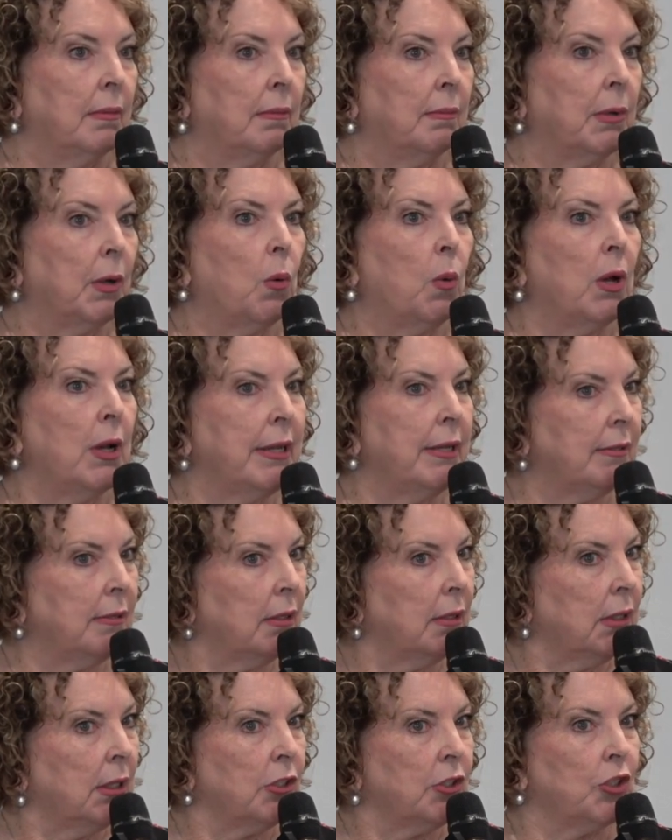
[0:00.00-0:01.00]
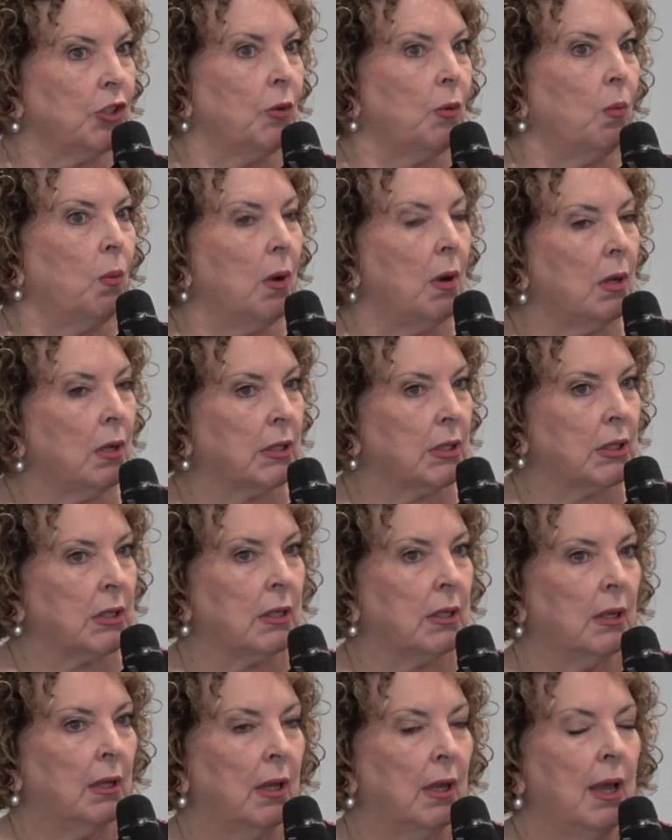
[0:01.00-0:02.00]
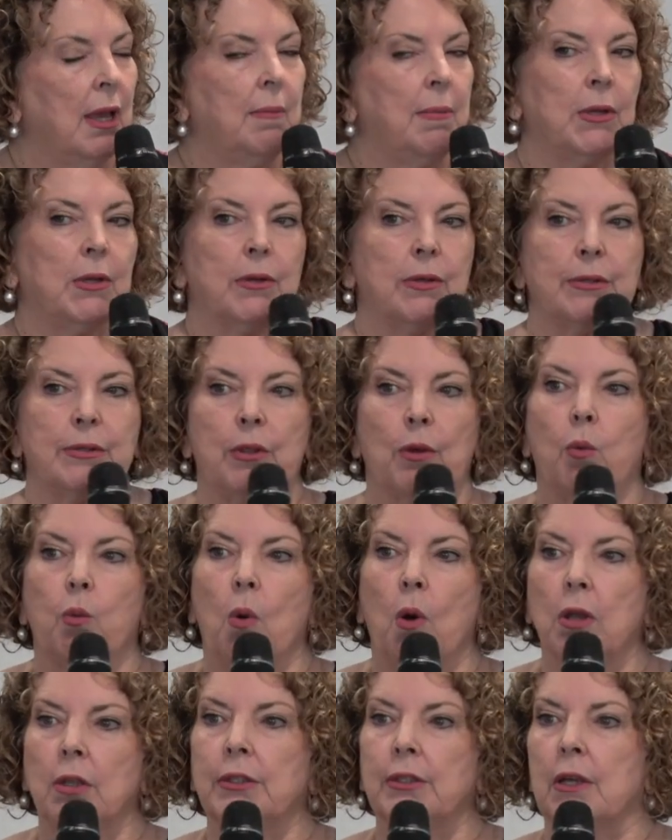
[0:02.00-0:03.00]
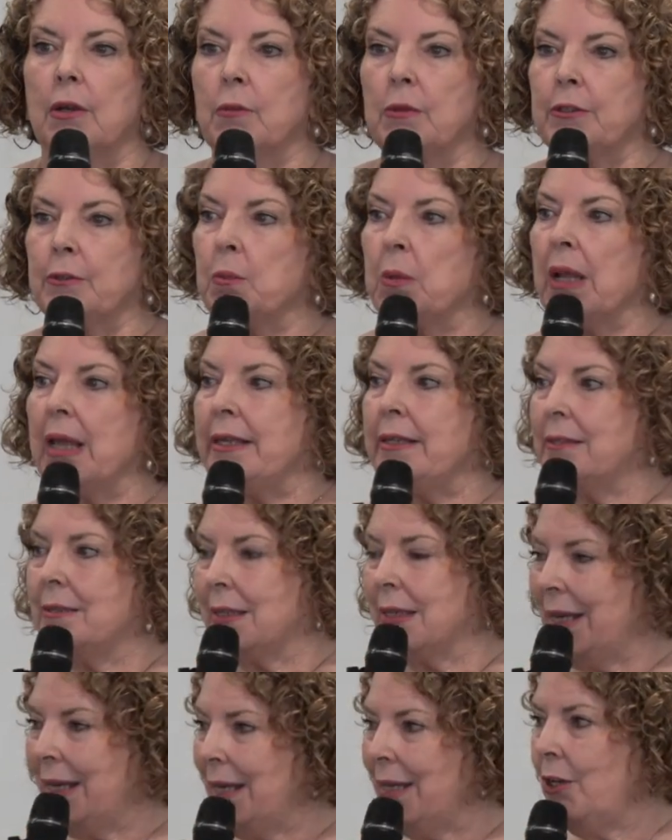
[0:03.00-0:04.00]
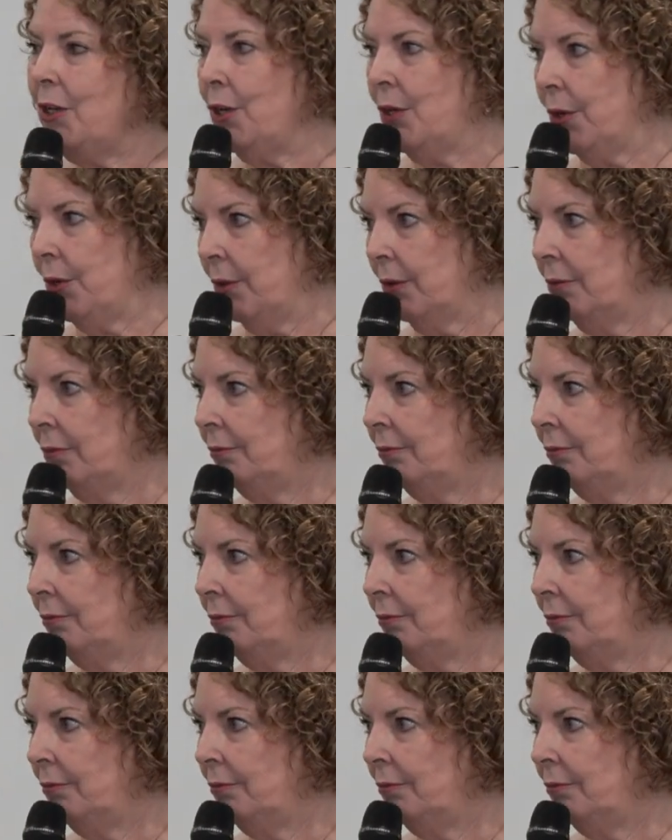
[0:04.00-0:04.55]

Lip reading: But what is it that you want? Because the want that was placed in you